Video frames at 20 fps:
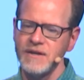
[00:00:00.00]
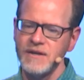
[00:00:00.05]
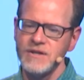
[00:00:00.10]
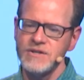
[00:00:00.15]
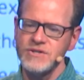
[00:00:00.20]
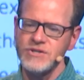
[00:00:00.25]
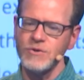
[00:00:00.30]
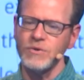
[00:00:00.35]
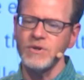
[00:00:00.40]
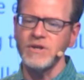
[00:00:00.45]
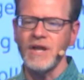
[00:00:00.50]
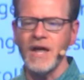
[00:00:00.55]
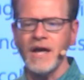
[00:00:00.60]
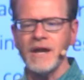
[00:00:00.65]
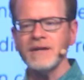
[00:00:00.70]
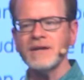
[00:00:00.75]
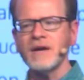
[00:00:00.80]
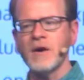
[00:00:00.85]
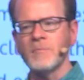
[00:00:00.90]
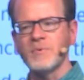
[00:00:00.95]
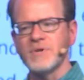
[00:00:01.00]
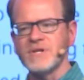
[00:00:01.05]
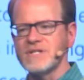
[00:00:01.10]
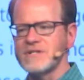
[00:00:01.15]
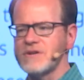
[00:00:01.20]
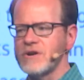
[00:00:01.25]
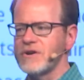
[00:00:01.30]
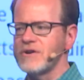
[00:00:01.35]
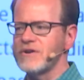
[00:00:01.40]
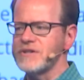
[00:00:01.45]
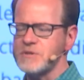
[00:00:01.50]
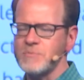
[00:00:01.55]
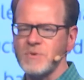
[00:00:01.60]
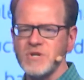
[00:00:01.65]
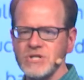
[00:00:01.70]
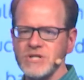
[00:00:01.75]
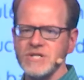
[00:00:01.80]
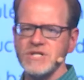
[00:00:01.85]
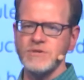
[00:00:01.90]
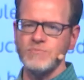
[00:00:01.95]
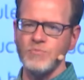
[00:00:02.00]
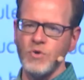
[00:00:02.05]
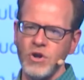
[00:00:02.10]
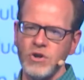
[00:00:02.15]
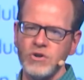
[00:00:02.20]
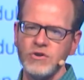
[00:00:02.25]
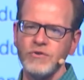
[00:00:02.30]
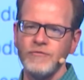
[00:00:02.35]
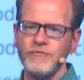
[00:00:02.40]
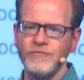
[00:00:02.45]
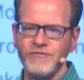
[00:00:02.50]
So a lot of companies, especially smaller,